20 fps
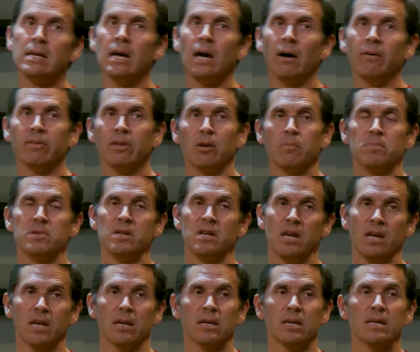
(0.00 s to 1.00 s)
of there
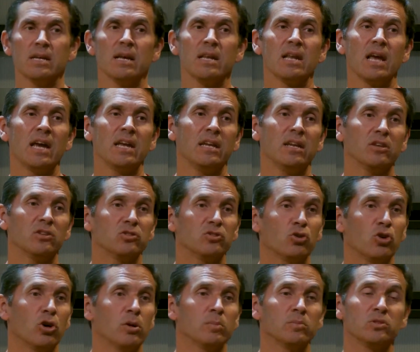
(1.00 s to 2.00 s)
being lightning
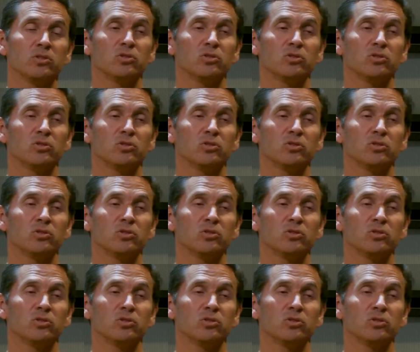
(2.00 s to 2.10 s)
storms,